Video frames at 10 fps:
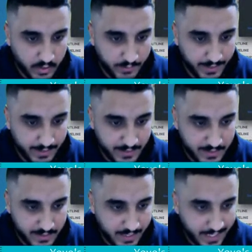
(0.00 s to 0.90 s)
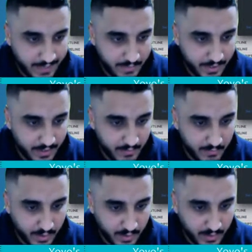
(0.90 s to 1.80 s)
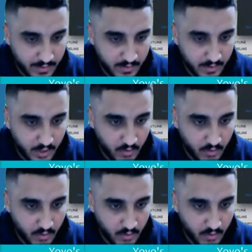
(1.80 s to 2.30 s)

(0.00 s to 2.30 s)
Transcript: I think we can just skip it, but let's just